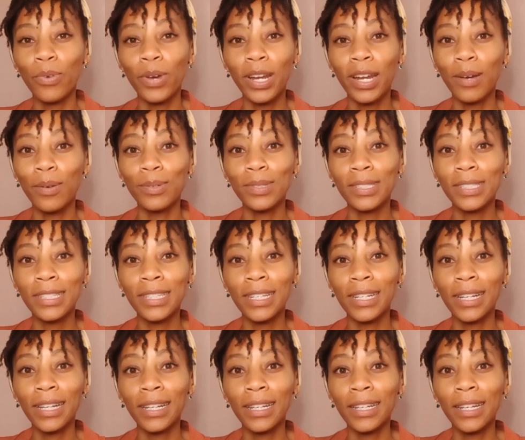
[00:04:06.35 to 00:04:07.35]
when I was
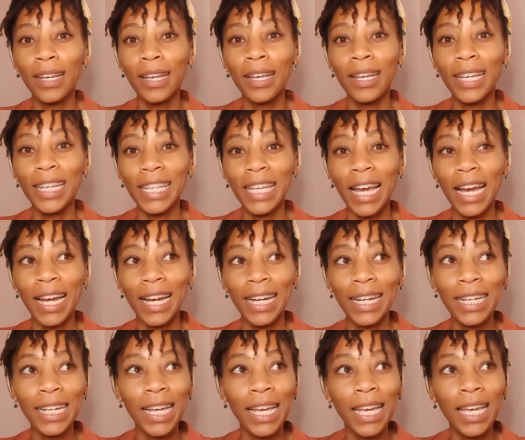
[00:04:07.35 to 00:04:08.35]
still young.